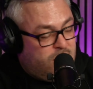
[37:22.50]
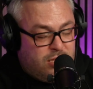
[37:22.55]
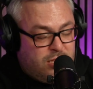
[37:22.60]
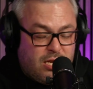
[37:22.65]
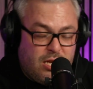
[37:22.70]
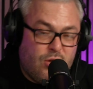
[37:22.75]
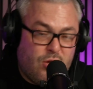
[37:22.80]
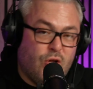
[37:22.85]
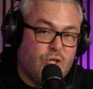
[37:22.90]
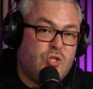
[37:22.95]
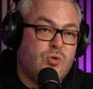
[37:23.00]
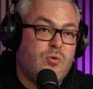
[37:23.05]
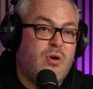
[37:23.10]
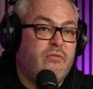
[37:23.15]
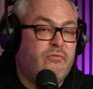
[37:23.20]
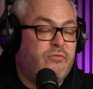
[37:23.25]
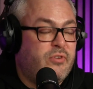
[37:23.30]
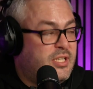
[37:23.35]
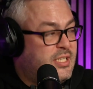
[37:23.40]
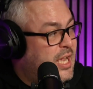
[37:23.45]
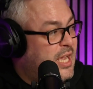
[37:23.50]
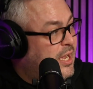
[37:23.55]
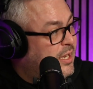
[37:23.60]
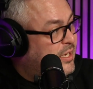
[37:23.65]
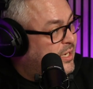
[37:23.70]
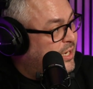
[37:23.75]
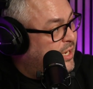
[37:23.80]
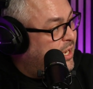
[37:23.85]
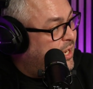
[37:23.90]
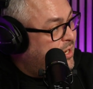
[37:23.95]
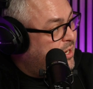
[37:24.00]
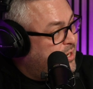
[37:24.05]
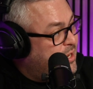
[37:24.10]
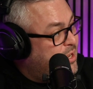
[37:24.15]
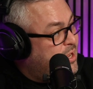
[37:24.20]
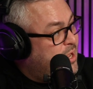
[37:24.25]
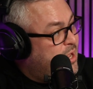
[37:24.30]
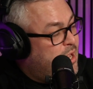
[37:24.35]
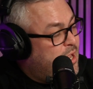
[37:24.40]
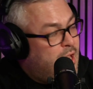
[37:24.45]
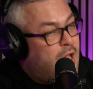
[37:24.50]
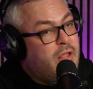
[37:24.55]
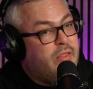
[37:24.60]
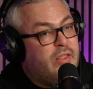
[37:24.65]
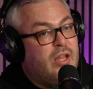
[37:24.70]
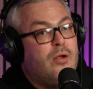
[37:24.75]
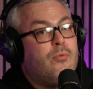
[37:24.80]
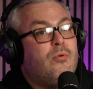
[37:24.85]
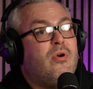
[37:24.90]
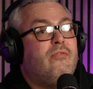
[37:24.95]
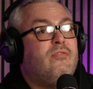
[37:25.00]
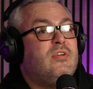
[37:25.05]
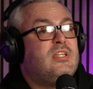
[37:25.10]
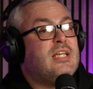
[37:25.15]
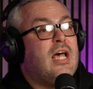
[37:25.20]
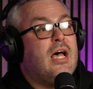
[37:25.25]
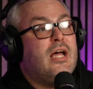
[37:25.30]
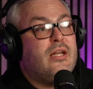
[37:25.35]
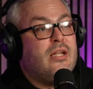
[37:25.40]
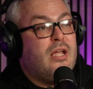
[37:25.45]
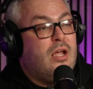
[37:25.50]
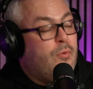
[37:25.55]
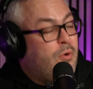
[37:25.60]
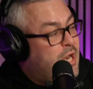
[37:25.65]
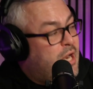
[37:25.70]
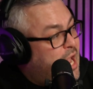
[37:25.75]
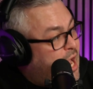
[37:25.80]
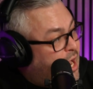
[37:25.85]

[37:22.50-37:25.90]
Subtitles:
Then it got to every Saturday. And then it were every Saturday, it went